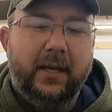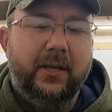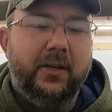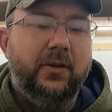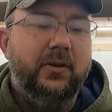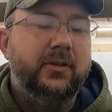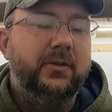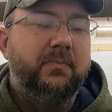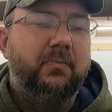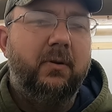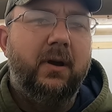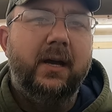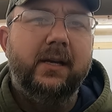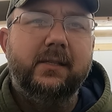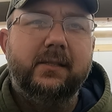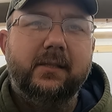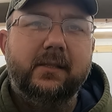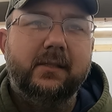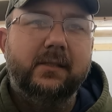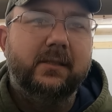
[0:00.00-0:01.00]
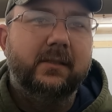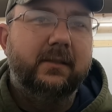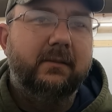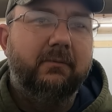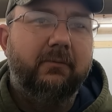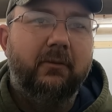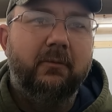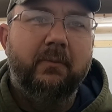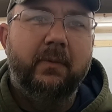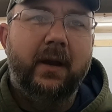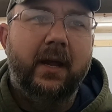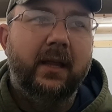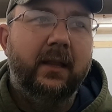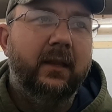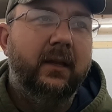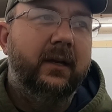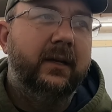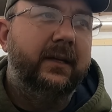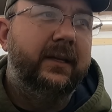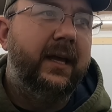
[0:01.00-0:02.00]
Used prices, from what I
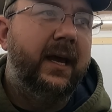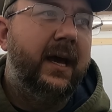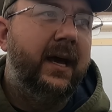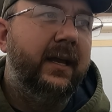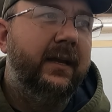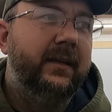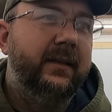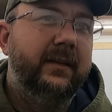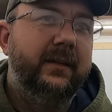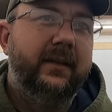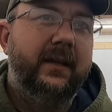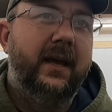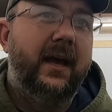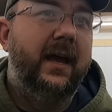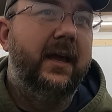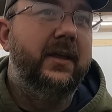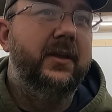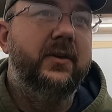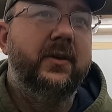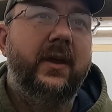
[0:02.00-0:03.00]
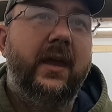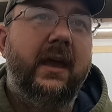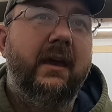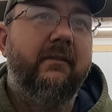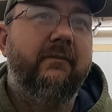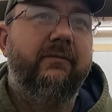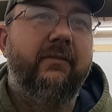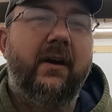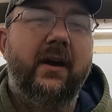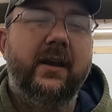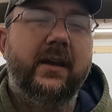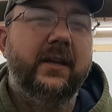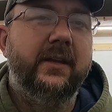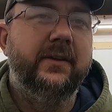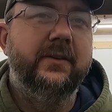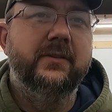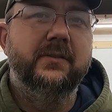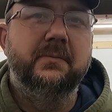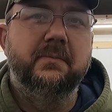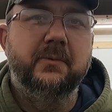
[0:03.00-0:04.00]
looked at, you can't find a
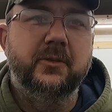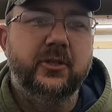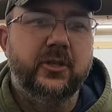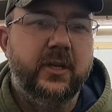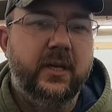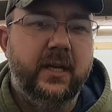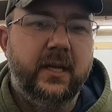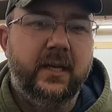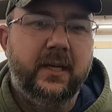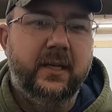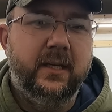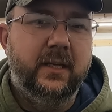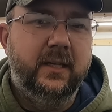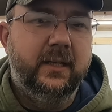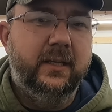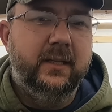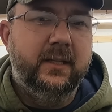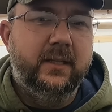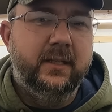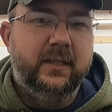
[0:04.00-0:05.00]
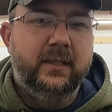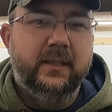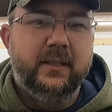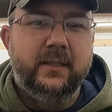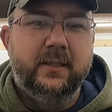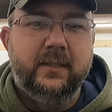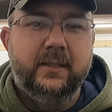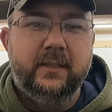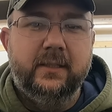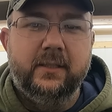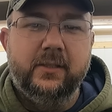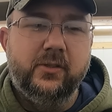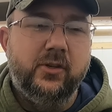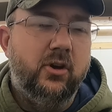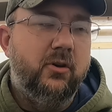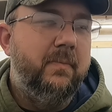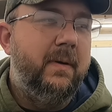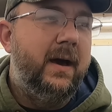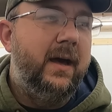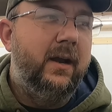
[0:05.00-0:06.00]
used machine,
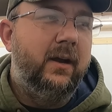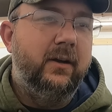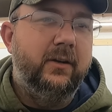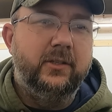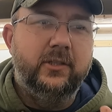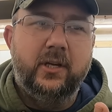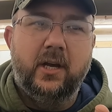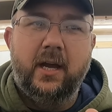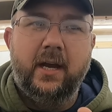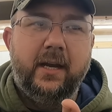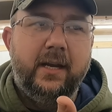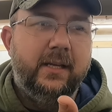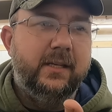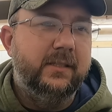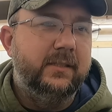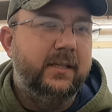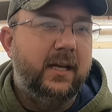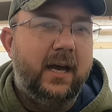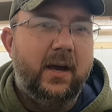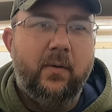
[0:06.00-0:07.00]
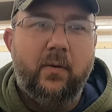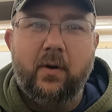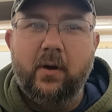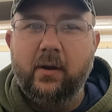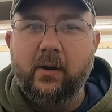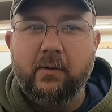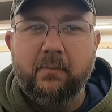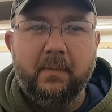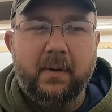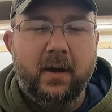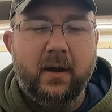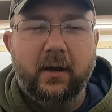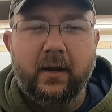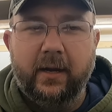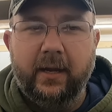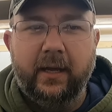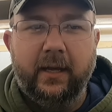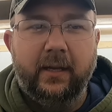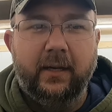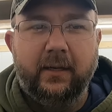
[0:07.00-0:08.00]
no matter Chinese, Taiwan, or
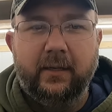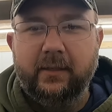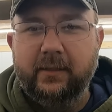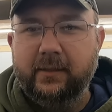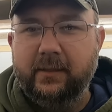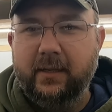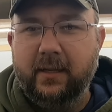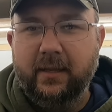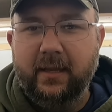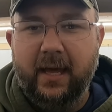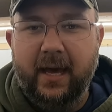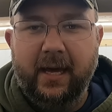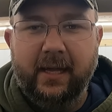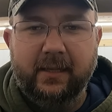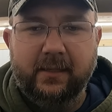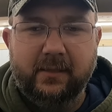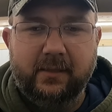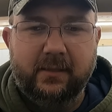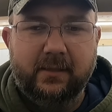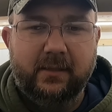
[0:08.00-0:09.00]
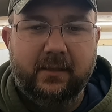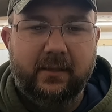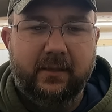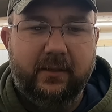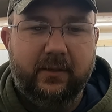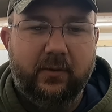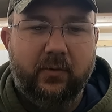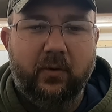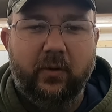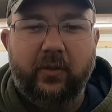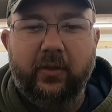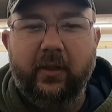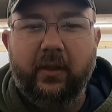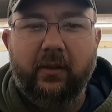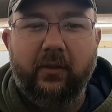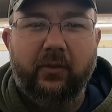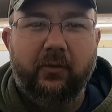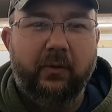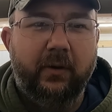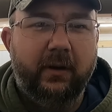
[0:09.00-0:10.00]
American, that's
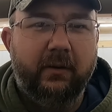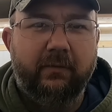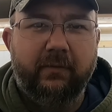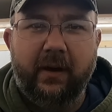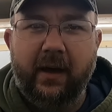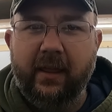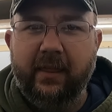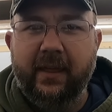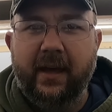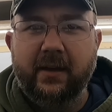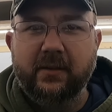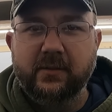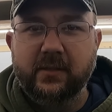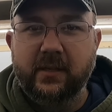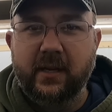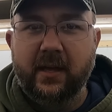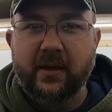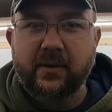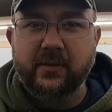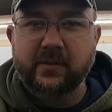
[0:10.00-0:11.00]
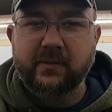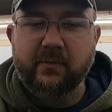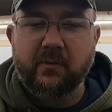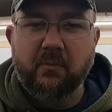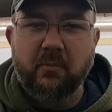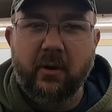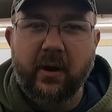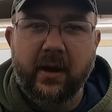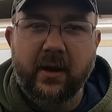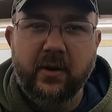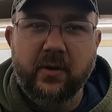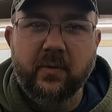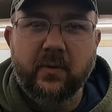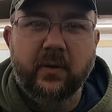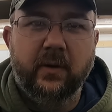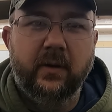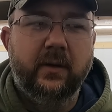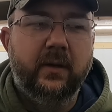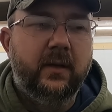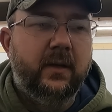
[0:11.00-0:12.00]
within $3,000 to $5,000 of a brand new one.